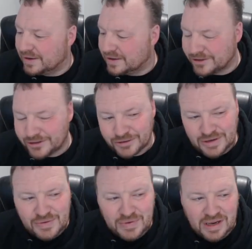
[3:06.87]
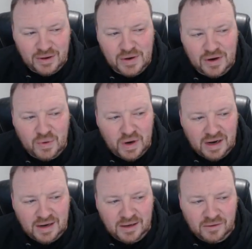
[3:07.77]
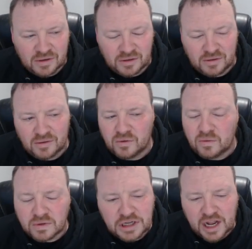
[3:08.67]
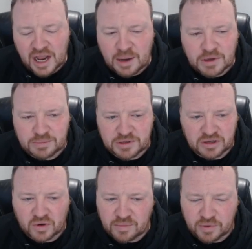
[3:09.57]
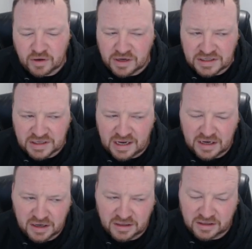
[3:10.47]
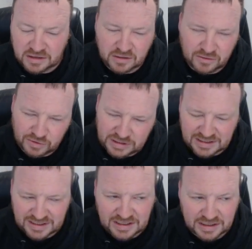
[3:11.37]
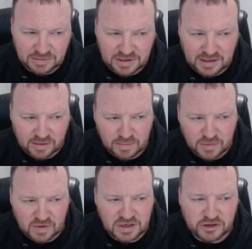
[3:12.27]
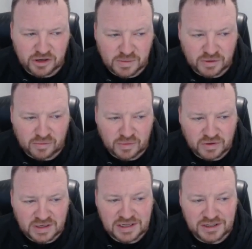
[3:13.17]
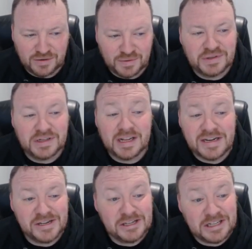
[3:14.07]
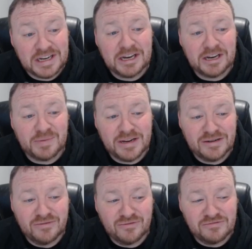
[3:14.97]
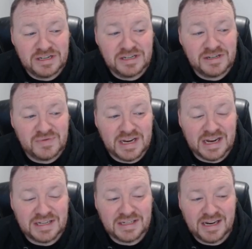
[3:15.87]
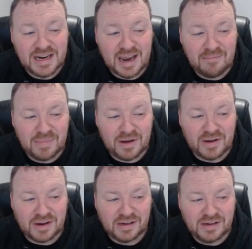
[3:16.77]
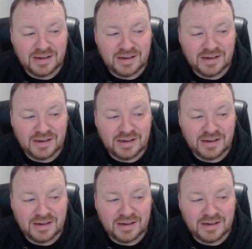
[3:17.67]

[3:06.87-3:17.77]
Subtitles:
So there we go, a quick little Google. How much stock you put in these AI articles is up to you, but Montezuma or Moctezuma was the last independent ruler of the Aztec Empire,